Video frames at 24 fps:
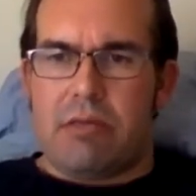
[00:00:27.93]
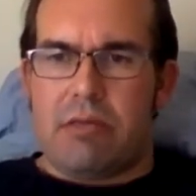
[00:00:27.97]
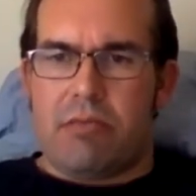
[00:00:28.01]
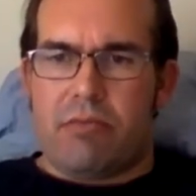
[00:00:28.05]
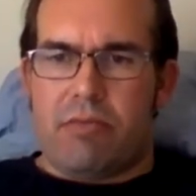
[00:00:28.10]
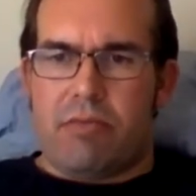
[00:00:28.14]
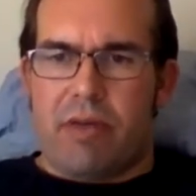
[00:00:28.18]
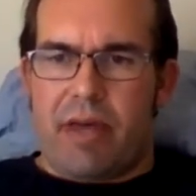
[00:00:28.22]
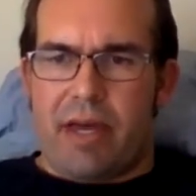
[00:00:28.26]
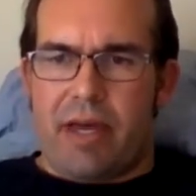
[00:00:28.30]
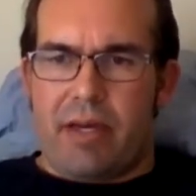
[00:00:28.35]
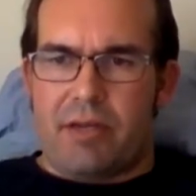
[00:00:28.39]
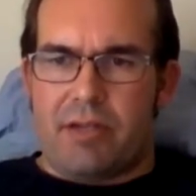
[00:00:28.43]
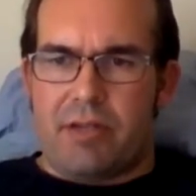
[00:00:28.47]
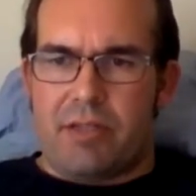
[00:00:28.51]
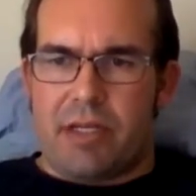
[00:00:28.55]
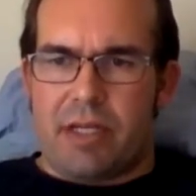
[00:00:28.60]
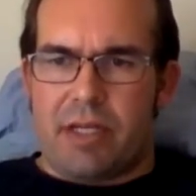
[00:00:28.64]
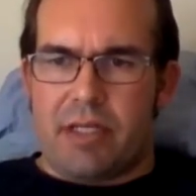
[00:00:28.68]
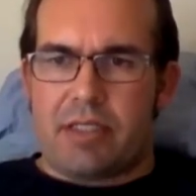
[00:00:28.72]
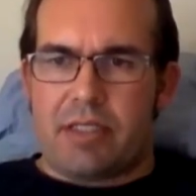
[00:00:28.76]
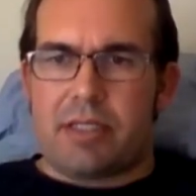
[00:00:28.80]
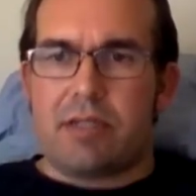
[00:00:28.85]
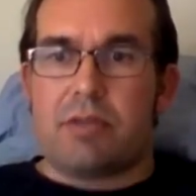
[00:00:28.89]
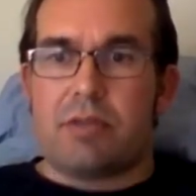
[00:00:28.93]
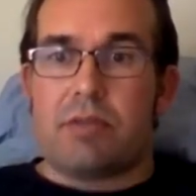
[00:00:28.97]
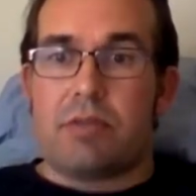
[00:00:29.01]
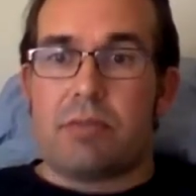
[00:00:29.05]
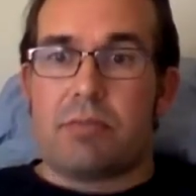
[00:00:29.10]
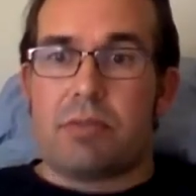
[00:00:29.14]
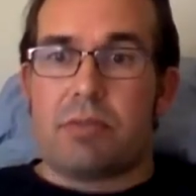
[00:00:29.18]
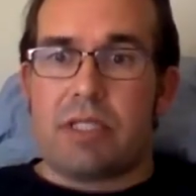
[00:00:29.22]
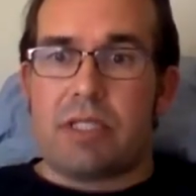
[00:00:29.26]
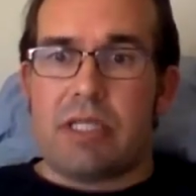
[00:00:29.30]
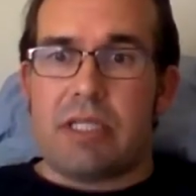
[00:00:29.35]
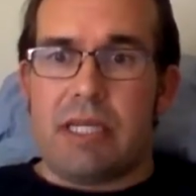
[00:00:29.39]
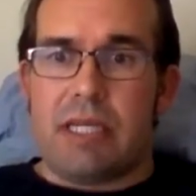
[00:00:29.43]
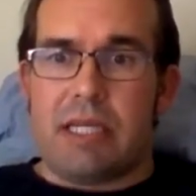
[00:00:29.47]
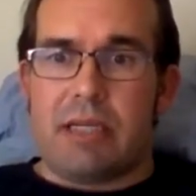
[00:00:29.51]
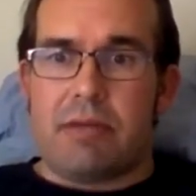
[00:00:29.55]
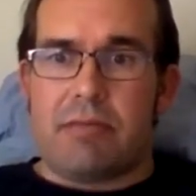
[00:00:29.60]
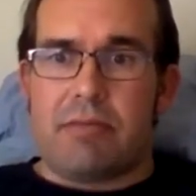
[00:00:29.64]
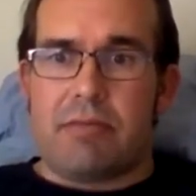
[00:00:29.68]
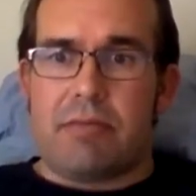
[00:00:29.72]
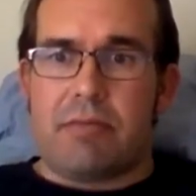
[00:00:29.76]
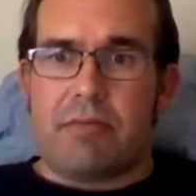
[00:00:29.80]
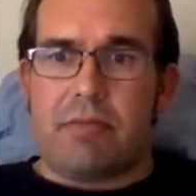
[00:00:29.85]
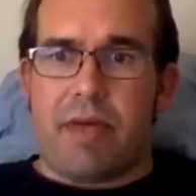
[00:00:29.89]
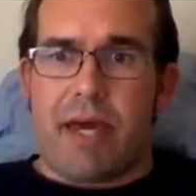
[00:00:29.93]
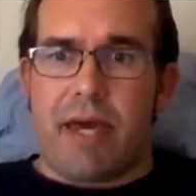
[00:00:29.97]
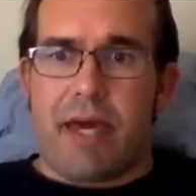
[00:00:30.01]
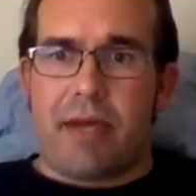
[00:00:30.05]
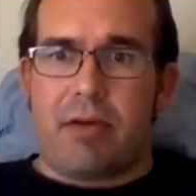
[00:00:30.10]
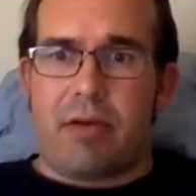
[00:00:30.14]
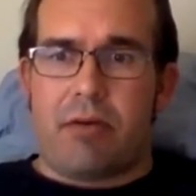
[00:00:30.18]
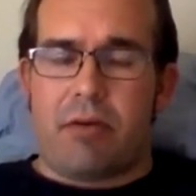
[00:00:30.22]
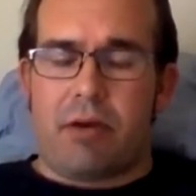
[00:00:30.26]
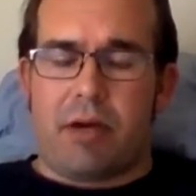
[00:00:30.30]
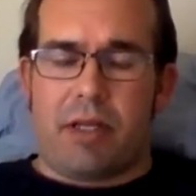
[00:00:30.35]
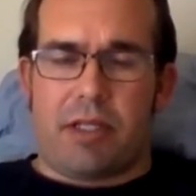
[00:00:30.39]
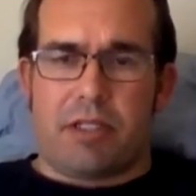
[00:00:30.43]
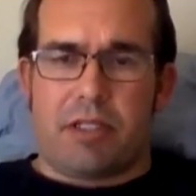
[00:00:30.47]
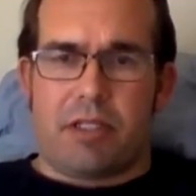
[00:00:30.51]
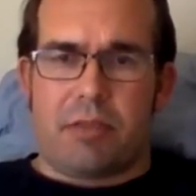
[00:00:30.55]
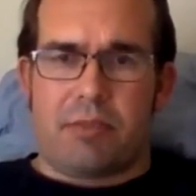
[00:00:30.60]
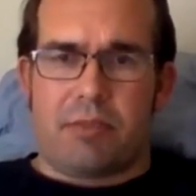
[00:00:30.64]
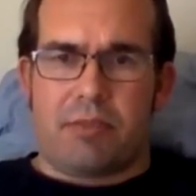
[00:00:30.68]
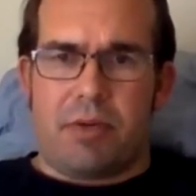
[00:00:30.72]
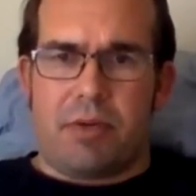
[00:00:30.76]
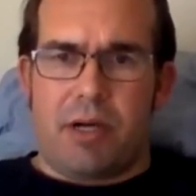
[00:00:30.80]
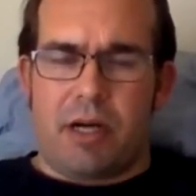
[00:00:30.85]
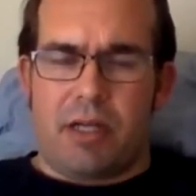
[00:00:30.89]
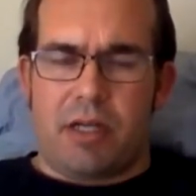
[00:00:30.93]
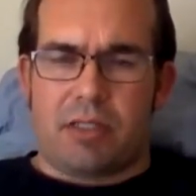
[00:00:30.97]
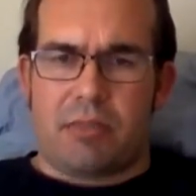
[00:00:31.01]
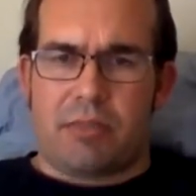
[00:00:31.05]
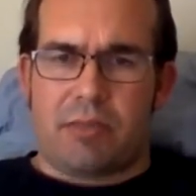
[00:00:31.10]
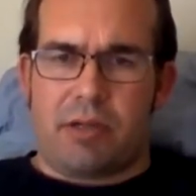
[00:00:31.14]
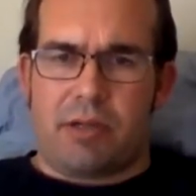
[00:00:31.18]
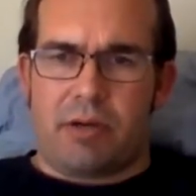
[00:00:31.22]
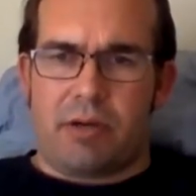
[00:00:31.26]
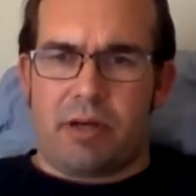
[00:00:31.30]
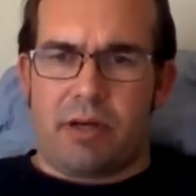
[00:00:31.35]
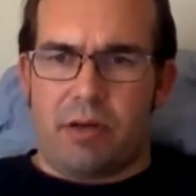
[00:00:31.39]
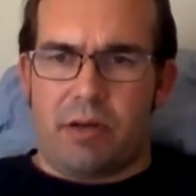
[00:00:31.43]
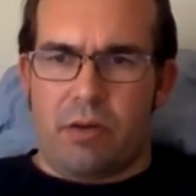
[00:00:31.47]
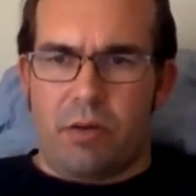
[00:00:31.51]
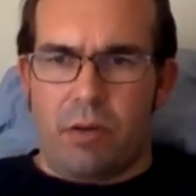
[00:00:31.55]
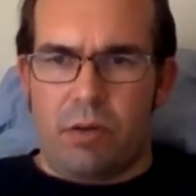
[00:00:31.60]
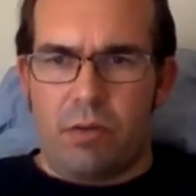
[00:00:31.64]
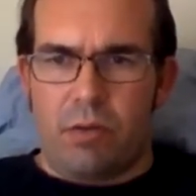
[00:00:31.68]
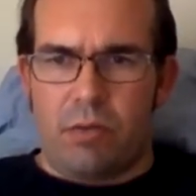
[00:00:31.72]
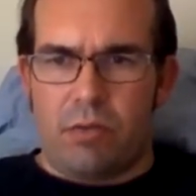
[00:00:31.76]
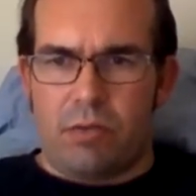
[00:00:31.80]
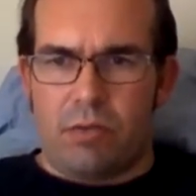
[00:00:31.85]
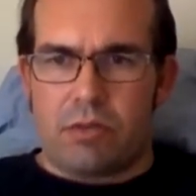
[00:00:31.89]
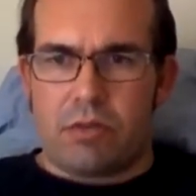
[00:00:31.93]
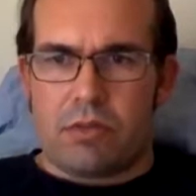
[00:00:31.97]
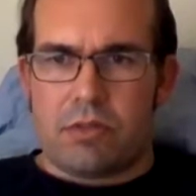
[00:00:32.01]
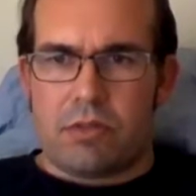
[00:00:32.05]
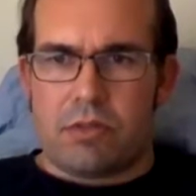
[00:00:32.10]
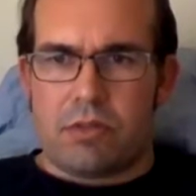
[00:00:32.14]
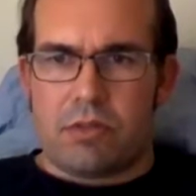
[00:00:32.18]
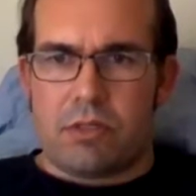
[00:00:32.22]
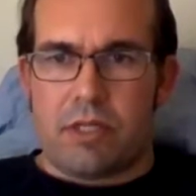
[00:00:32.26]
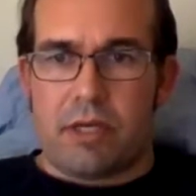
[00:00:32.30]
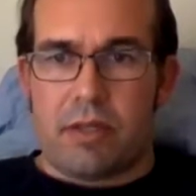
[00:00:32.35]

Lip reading: that is an ideal or belief that your audience possibly already holds.